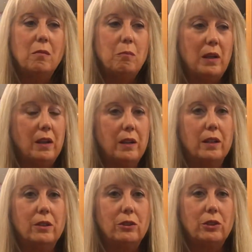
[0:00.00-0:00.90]

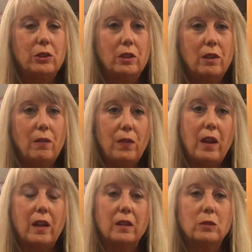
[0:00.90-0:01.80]
pinkish
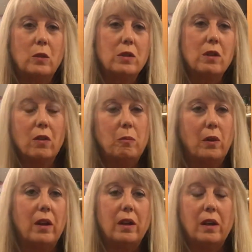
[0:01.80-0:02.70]
things. Once all the
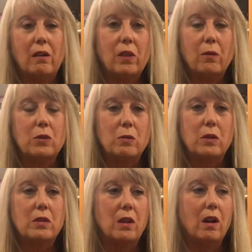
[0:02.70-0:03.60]
blood and everything was
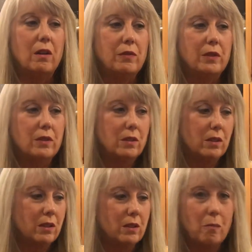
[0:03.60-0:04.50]
rinsed off, it's
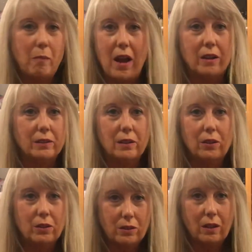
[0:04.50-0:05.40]
a mass. It
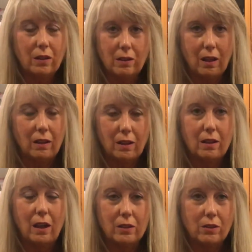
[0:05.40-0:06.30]
looks like the thing that
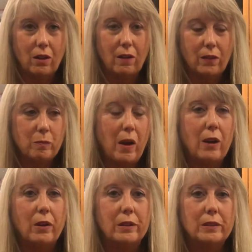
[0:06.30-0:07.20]
I saw in this
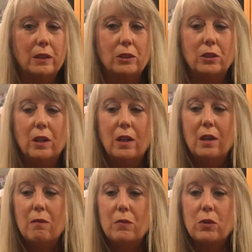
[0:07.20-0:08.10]
Pyrex dish.
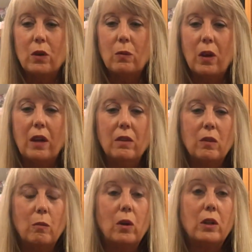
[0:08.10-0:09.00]
So anyway,
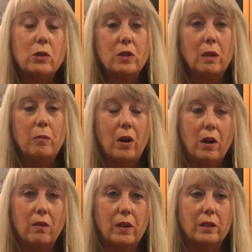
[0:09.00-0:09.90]
the more interesting part
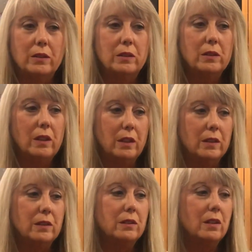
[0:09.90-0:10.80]
of this
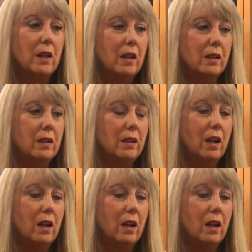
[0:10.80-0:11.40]
is that